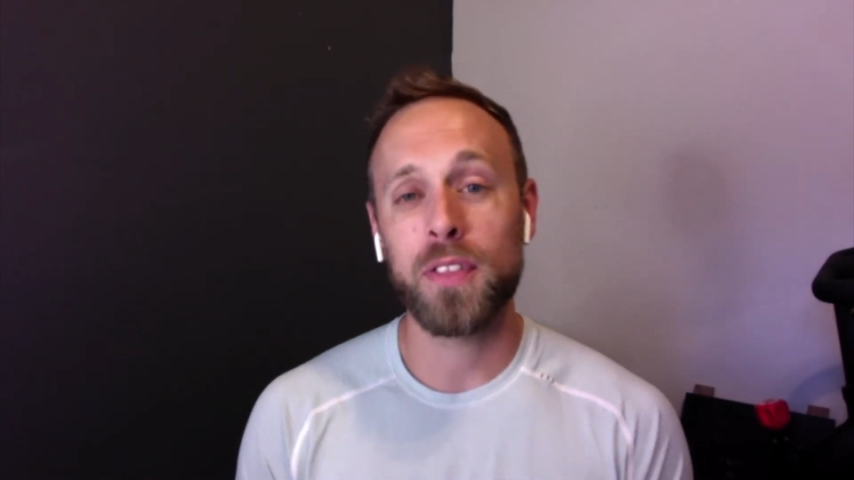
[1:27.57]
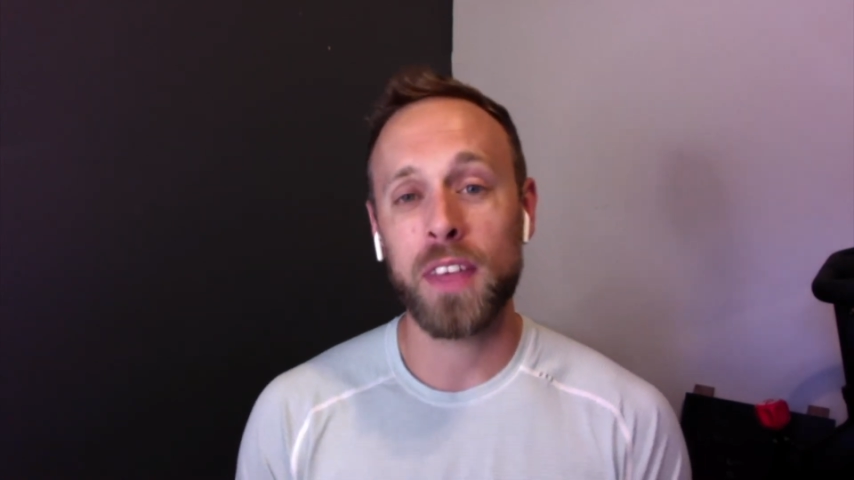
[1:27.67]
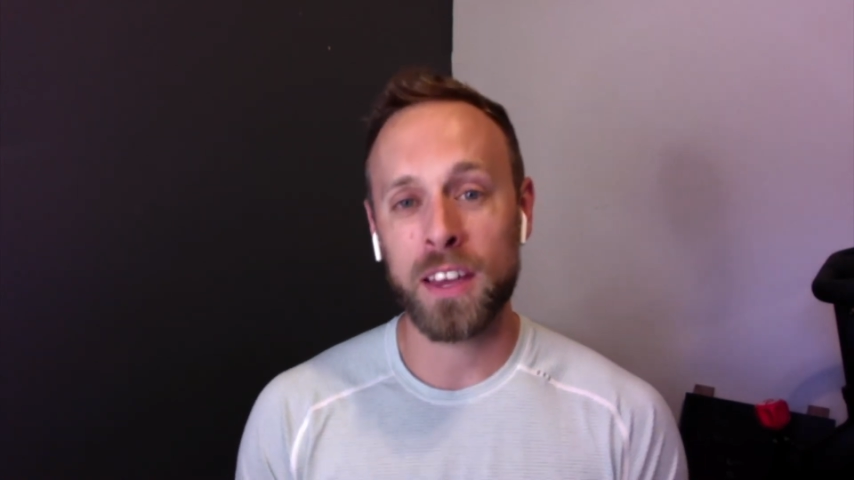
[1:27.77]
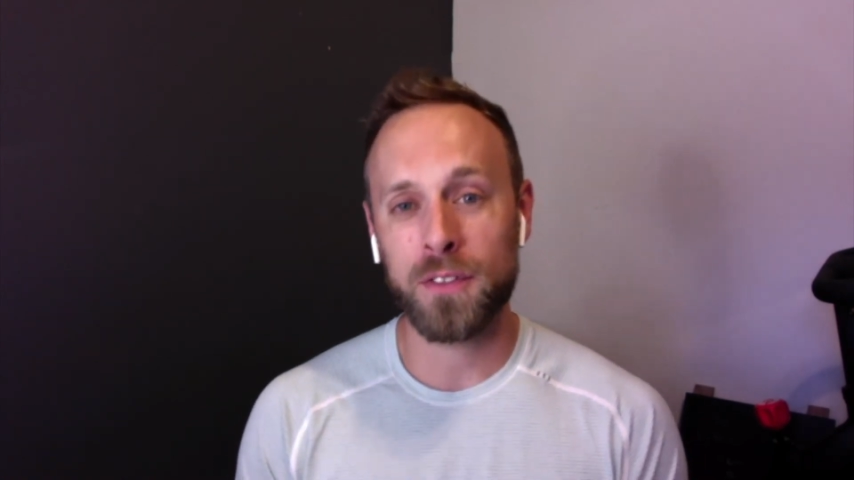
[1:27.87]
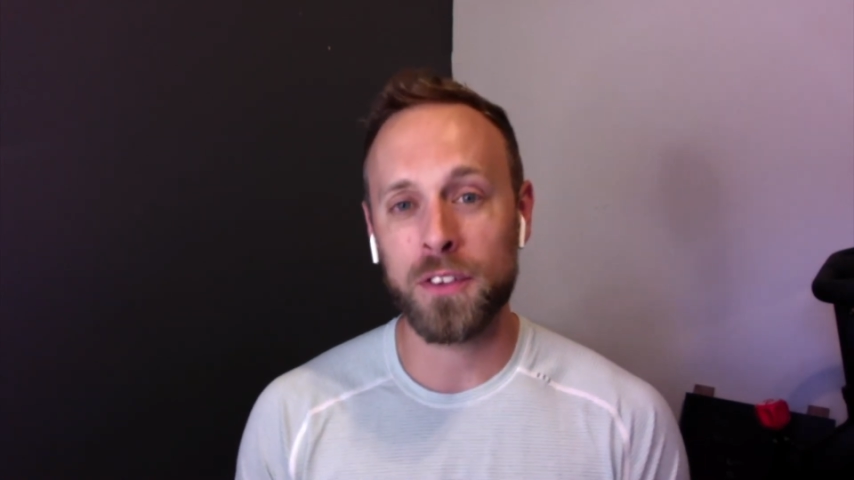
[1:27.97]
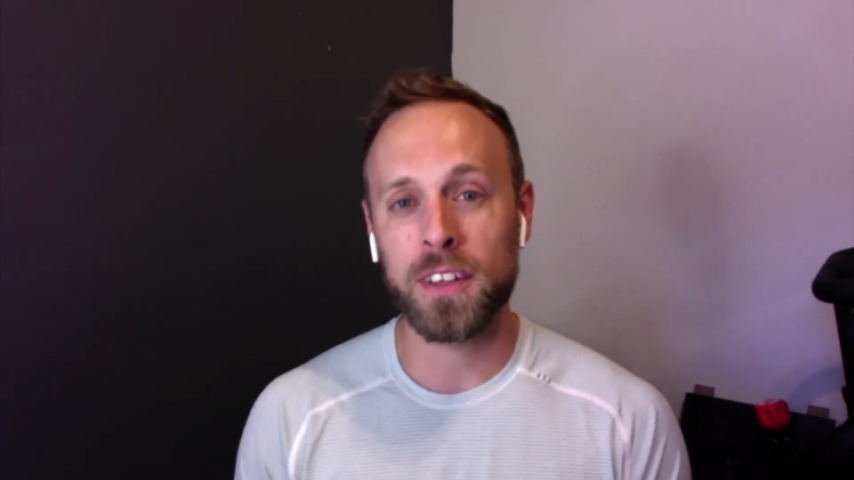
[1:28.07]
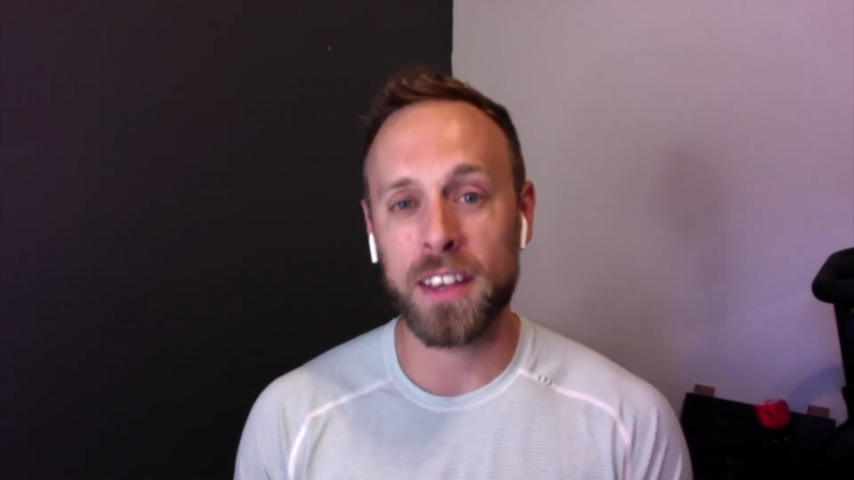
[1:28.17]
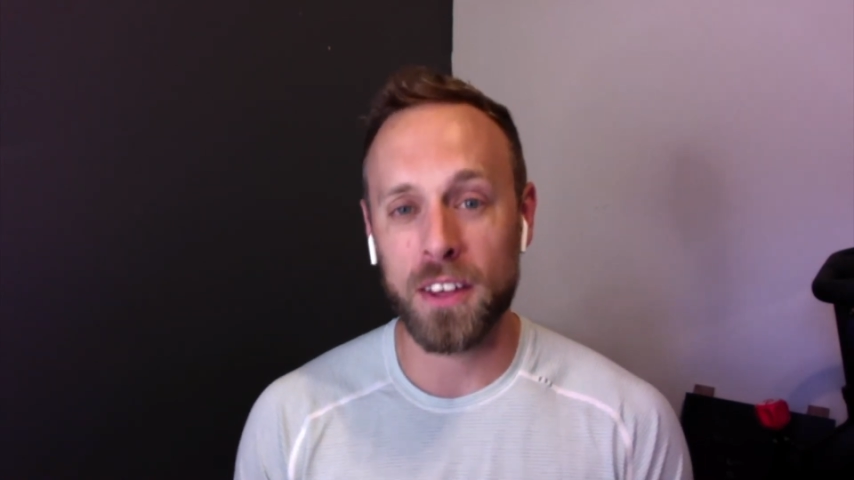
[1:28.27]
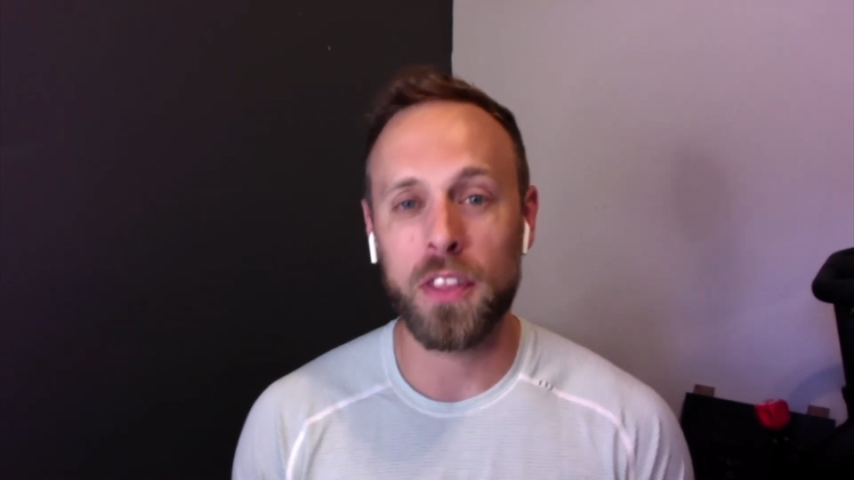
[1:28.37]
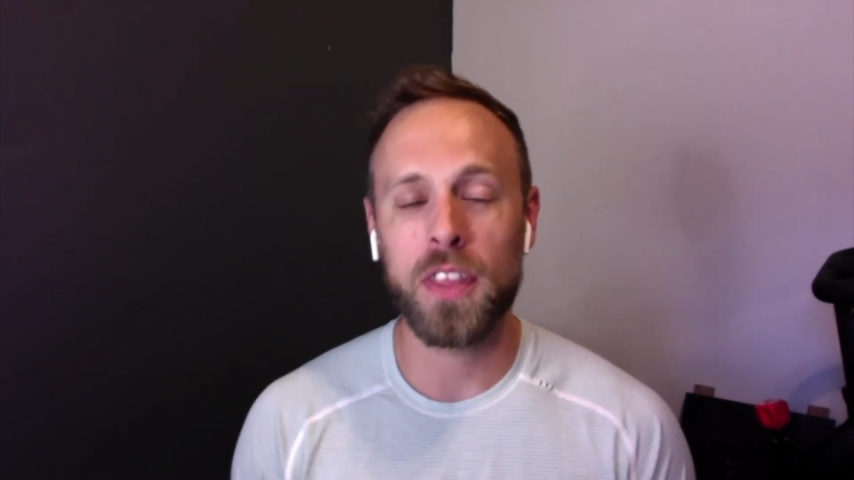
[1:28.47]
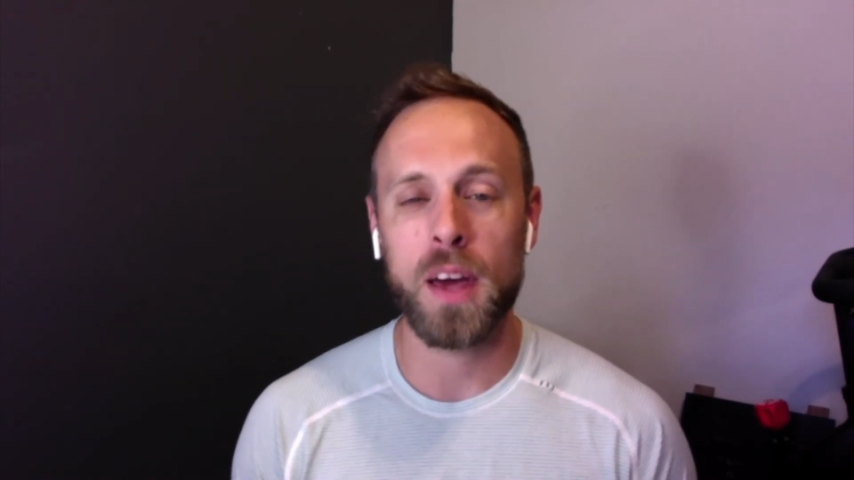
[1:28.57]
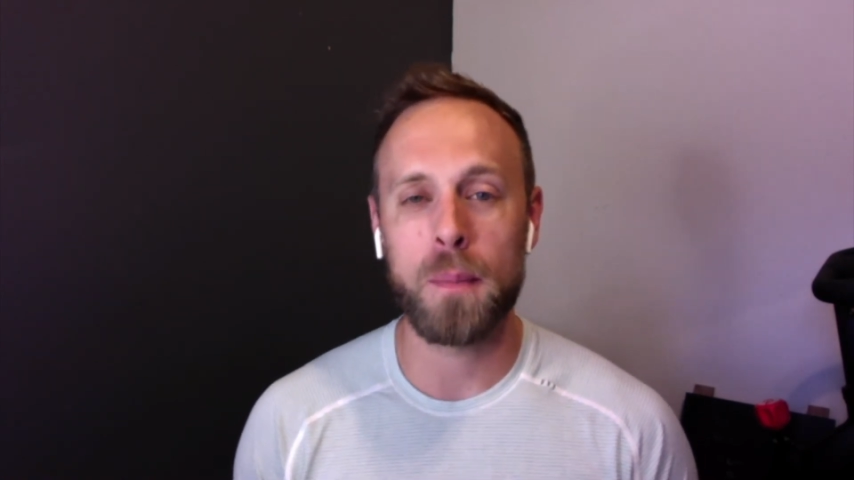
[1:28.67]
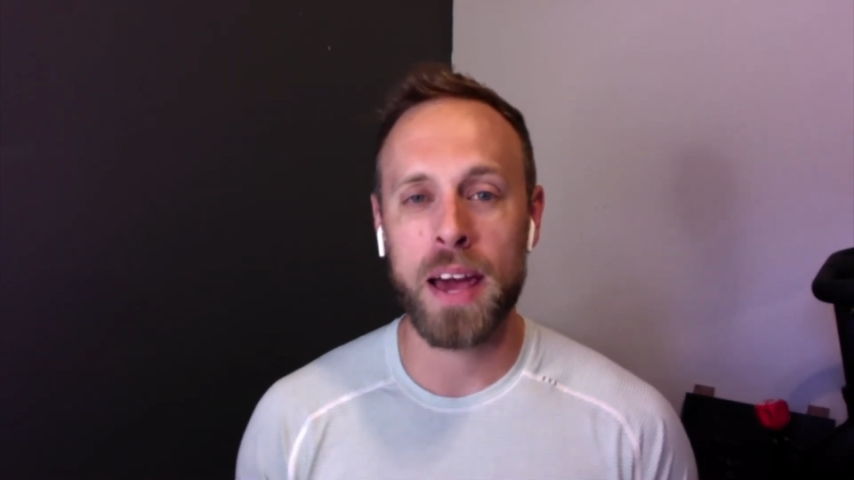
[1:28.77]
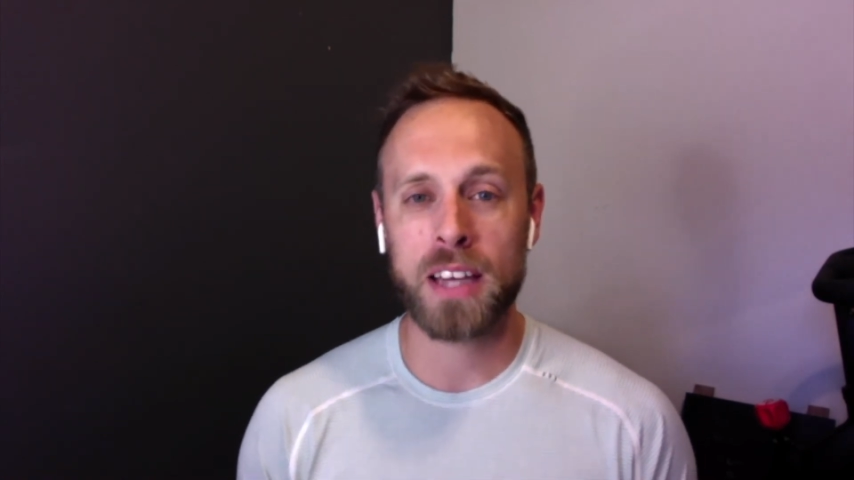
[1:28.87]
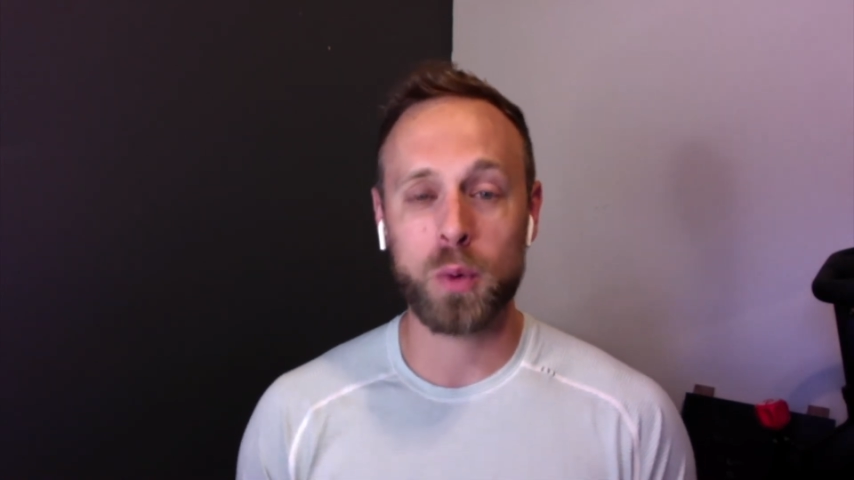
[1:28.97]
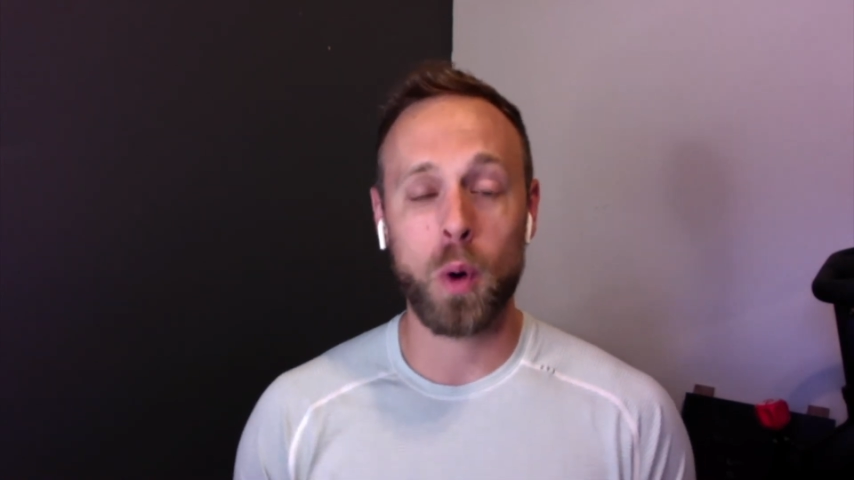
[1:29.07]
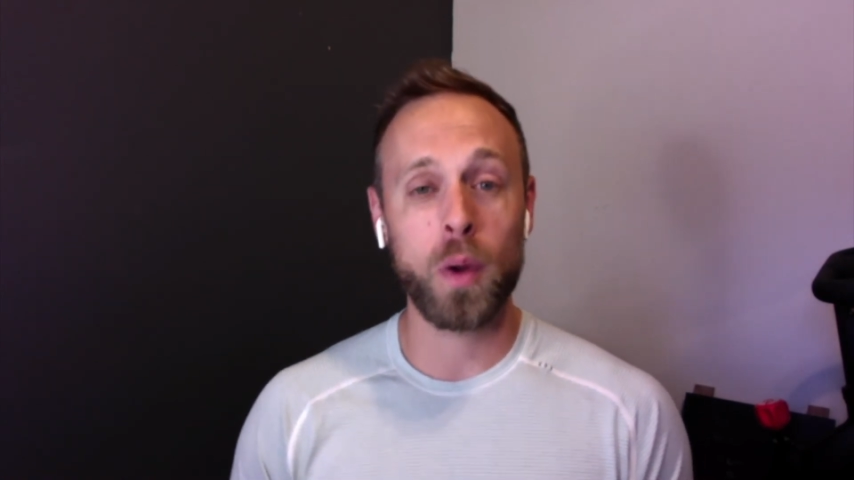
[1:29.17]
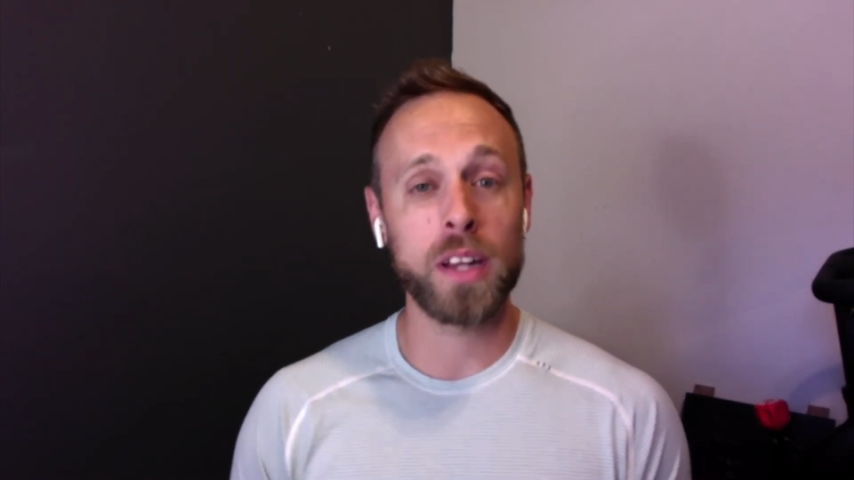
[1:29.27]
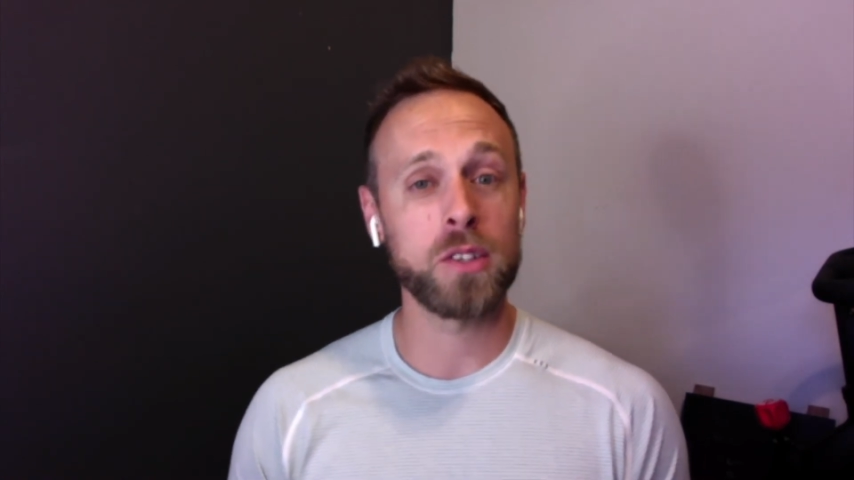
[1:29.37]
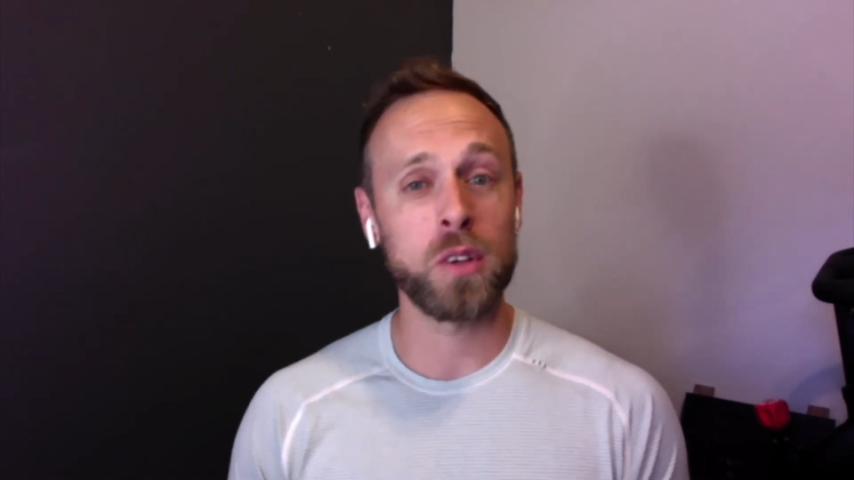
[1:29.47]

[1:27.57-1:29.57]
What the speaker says: Thankfully, that back squat weight is